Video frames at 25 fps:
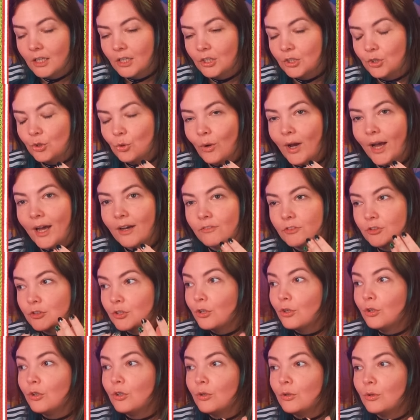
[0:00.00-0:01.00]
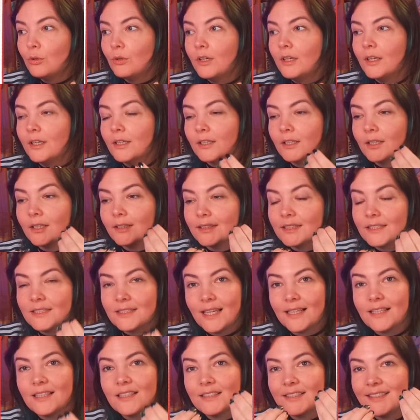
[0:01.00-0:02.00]
You have two
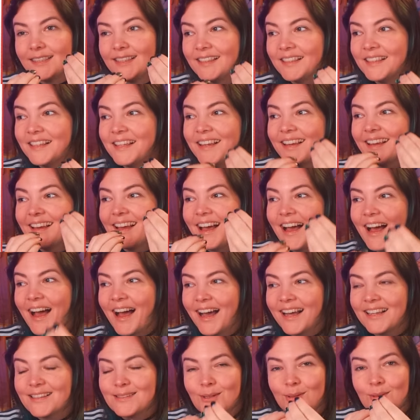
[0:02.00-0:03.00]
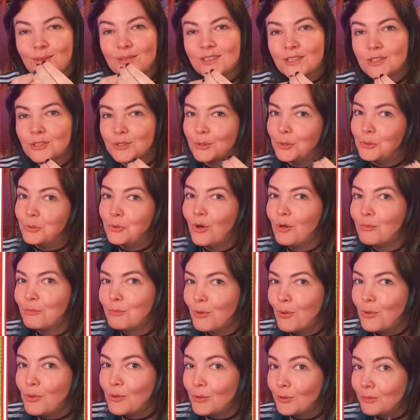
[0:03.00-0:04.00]
consenting adults, two or
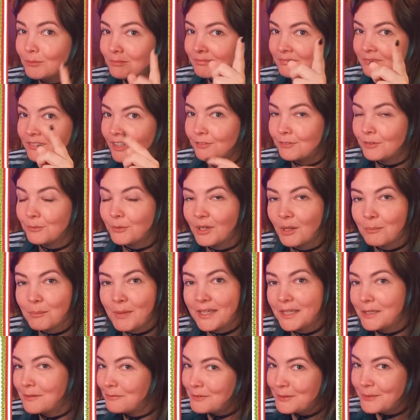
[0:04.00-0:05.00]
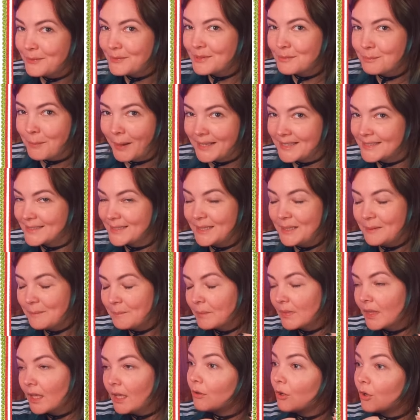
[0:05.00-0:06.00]
more, if you want to make it real spicy,
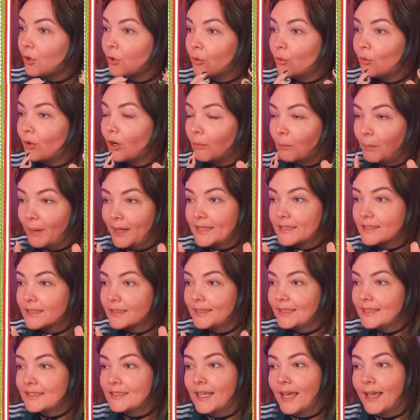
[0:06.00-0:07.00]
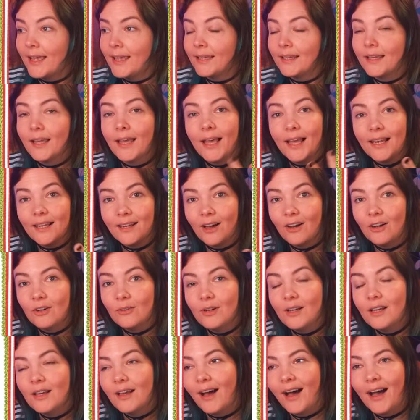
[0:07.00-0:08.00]
who are basically saying, hello,
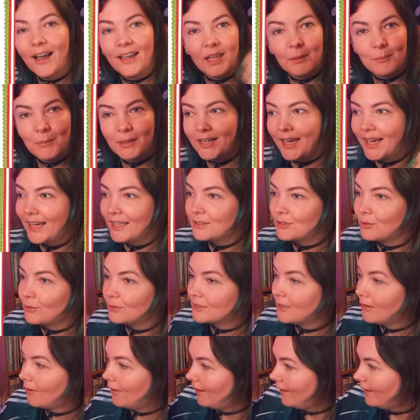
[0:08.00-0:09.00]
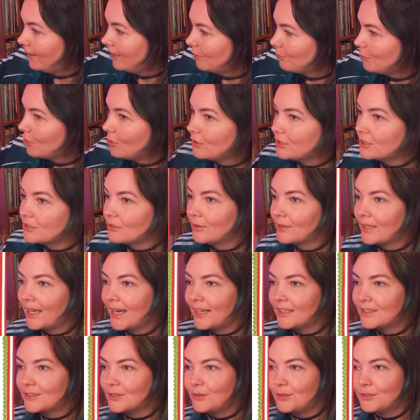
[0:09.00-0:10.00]
I am an adult. I am also an
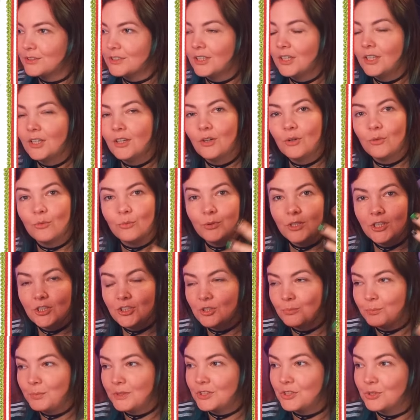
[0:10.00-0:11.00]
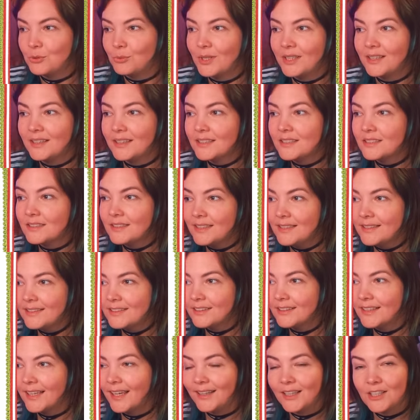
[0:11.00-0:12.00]
adult. We should be doing this scene
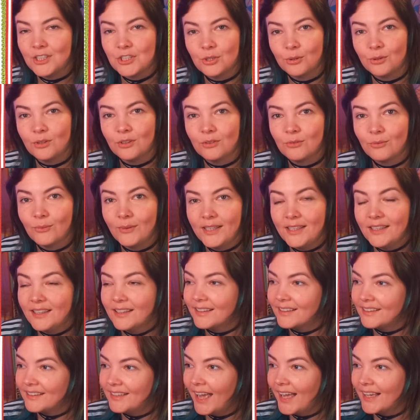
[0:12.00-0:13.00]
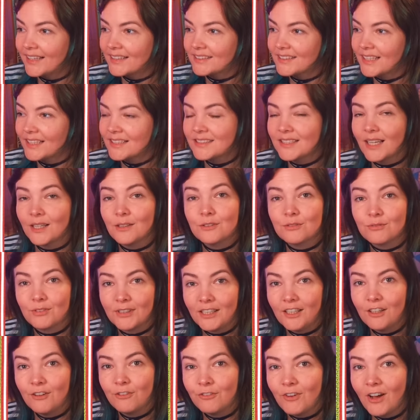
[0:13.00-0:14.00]
together, shouldn't we? Yes, that sounds
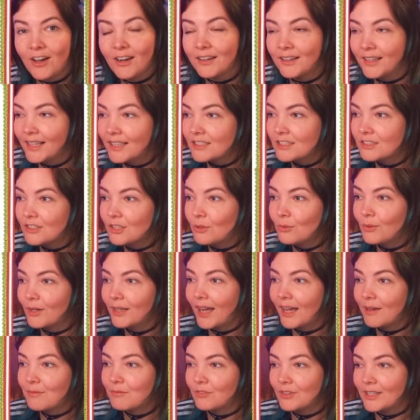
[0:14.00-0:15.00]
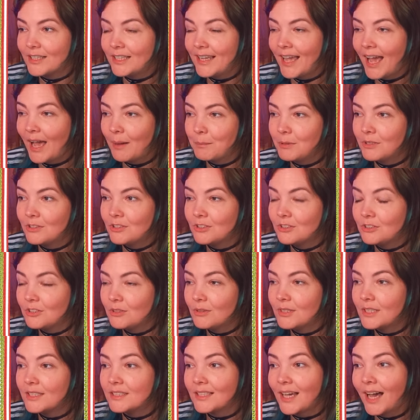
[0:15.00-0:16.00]
really fun. Let's do it. I'm really happy to do
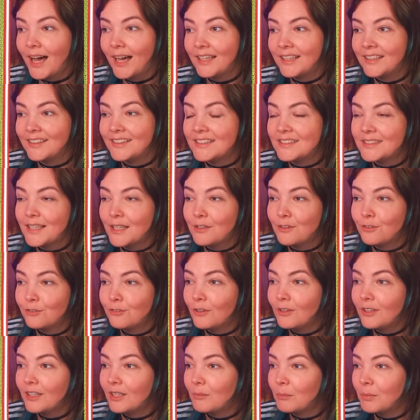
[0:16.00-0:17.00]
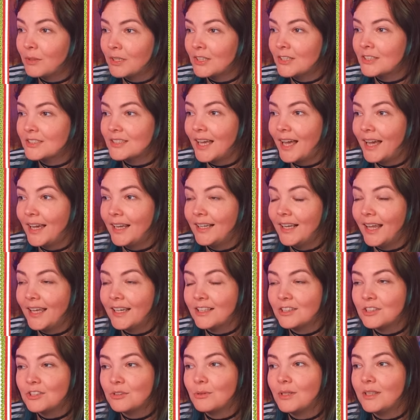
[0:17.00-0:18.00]
this. I consent fully because I
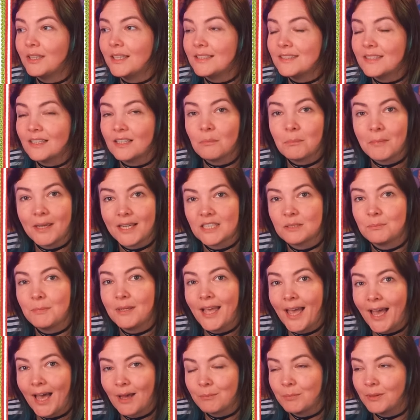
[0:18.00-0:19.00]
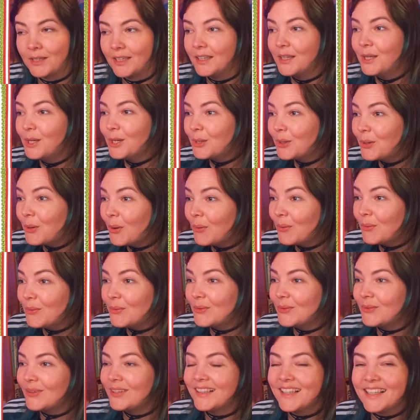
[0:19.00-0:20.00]
like doing this and it makes me happy.
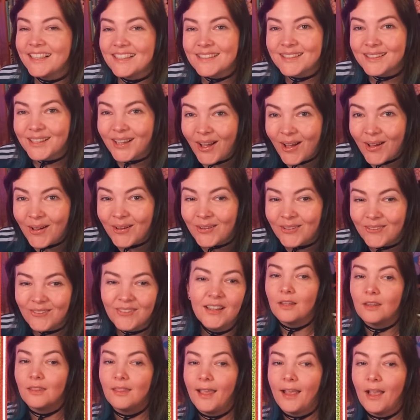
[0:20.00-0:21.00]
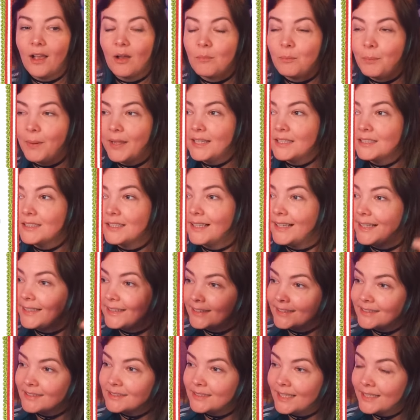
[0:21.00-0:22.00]
Cool, let's go. They are basically
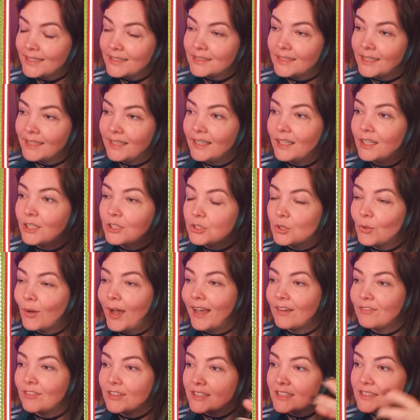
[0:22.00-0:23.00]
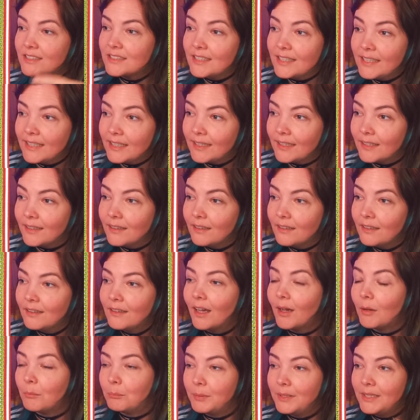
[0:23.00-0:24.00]
consenting to have a scene,
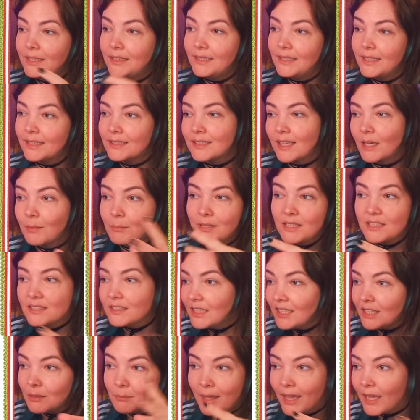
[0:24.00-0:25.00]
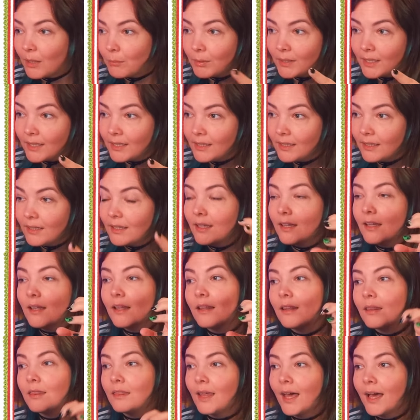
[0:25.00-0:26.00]
a BDSM scene maybe,
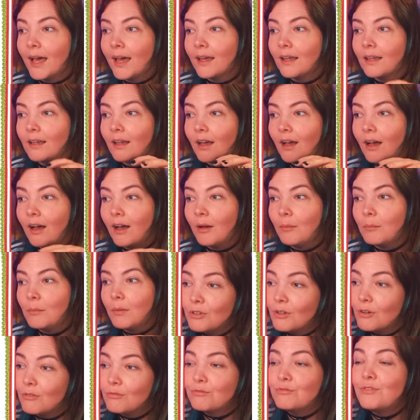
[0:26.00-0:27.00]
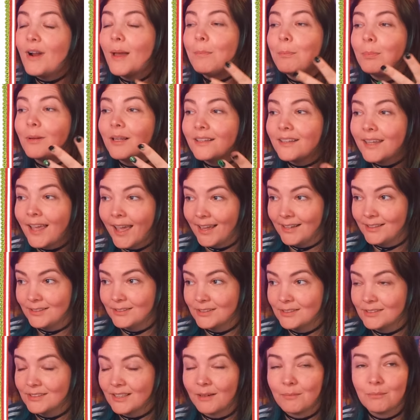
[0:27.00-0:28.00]
that
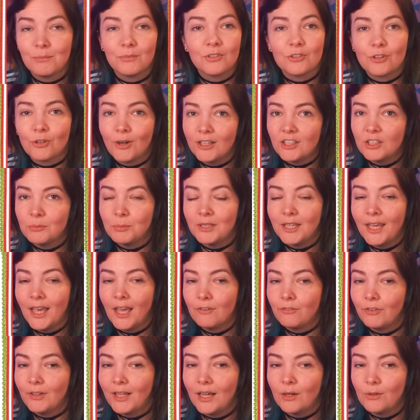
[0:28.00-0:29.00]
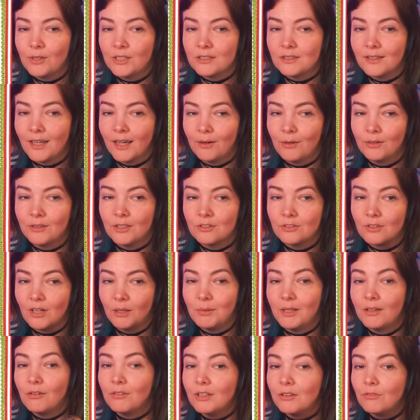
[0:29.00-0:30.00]
replicates, I'm trying to be careful how I describe
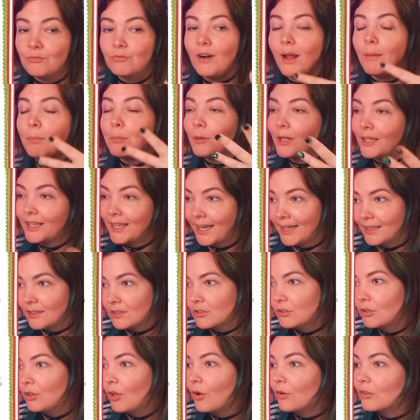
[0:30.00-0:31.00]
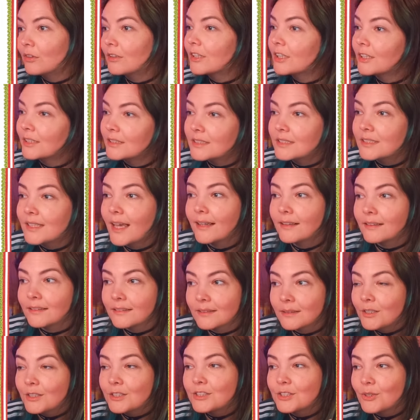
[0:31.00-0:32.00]
it. It replicates
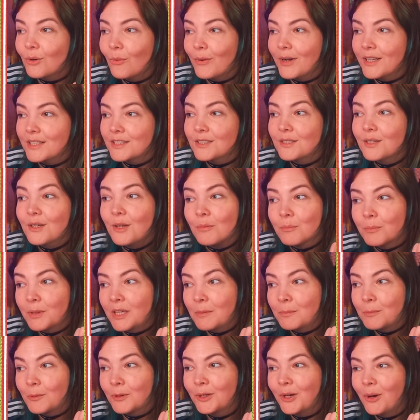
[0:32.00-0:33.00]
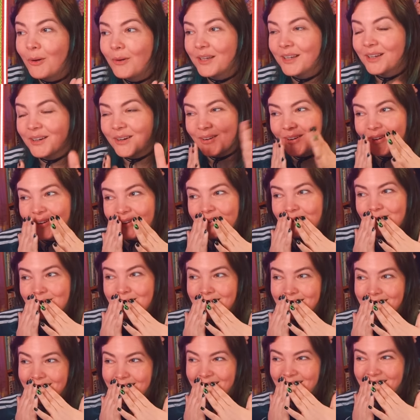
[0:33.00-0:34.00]
non-consent. So it's people going, oh
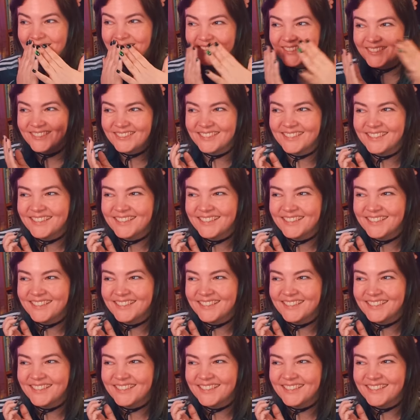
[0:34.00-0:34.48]
no,